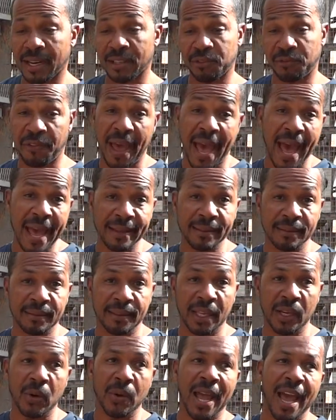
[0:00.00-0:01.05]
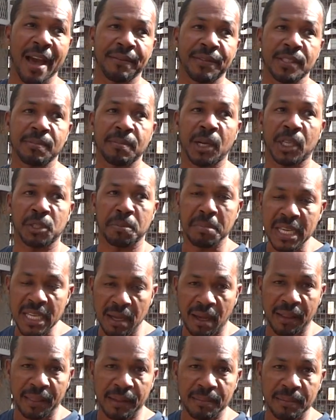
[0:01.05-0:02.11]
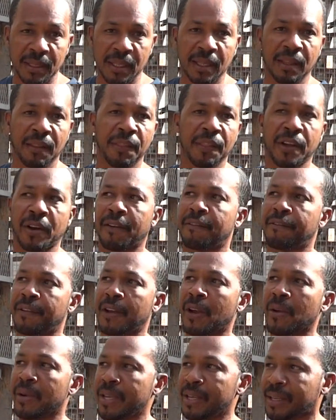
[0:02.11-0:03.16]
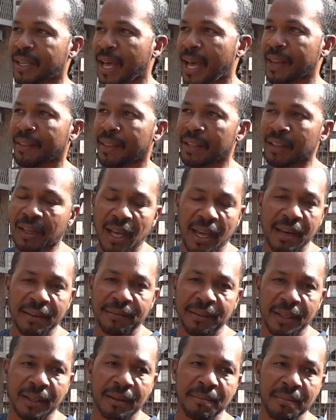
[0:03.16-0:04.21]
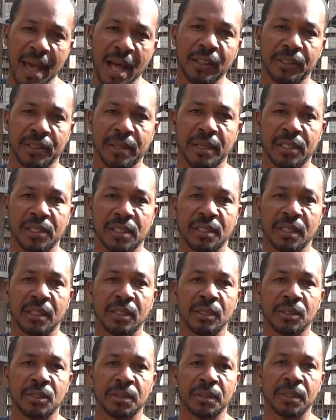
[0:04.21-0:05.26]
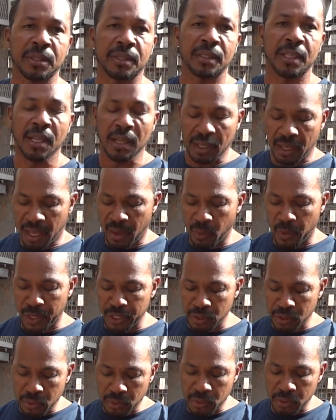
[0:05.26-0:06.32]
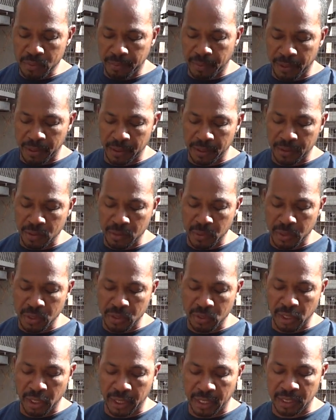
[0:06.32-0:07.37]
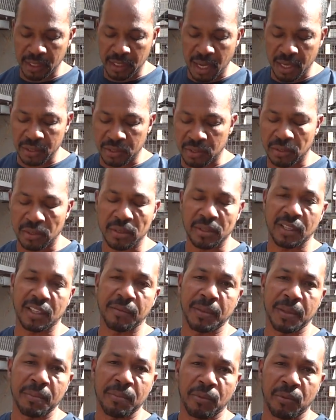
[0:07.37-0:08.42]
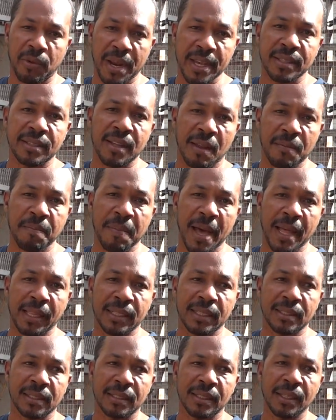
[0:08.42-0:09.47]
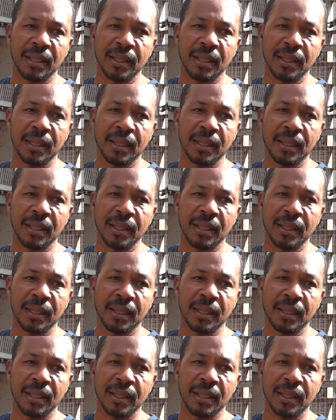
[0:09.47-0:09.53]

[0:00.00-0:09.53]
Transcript: fat. They don't have as much meat on them. They're they look kind of malnourished, to tell you the truth. And when you look at youngsters that have been raised on pellets,